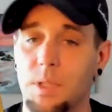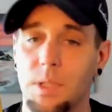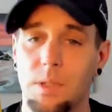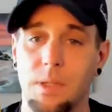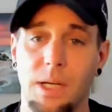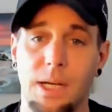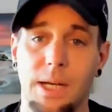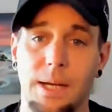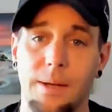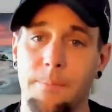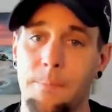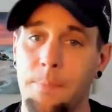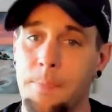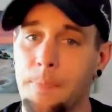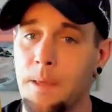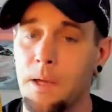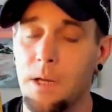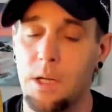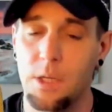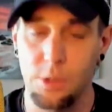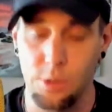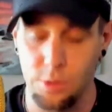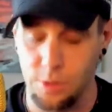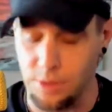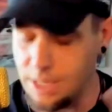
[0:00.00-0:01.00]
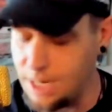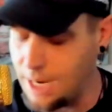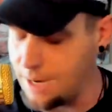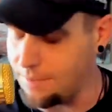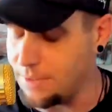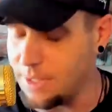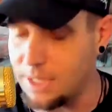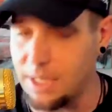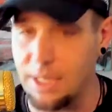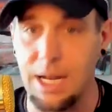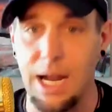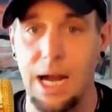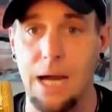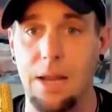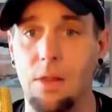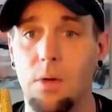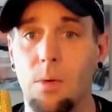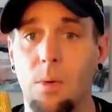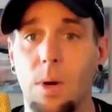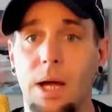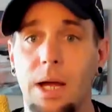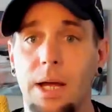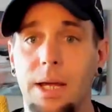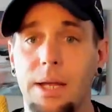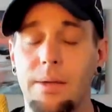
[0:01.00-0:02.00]
Okay? You're going to have to get out of
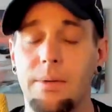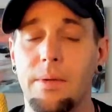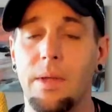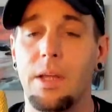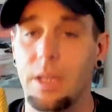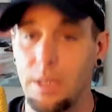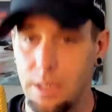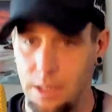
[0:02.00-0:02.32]
the way,